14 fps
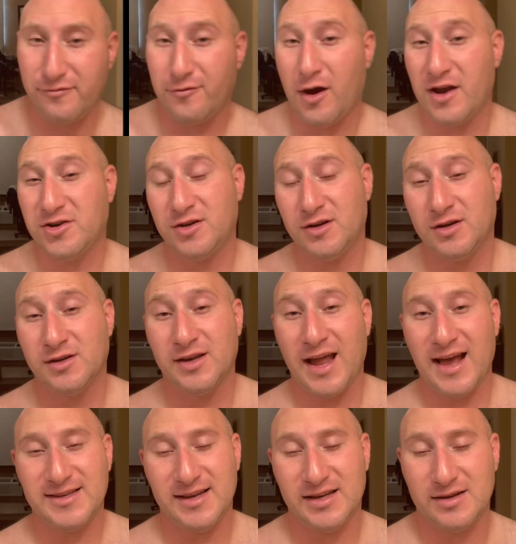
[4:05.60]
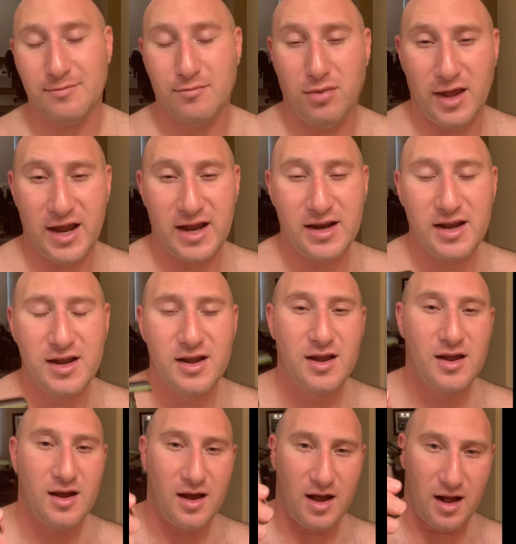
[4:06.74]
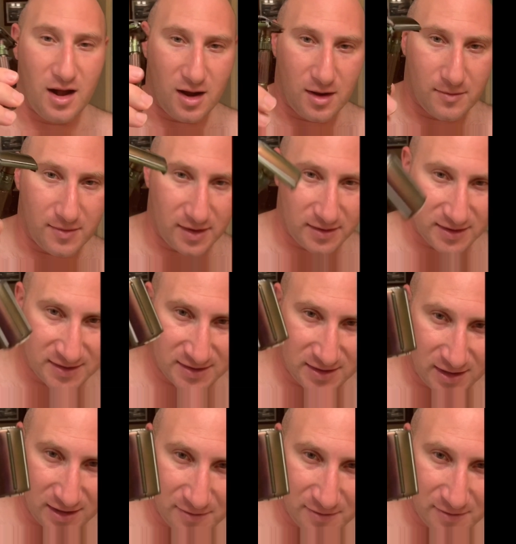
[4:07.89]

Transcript: fresh Nacet blade. This is the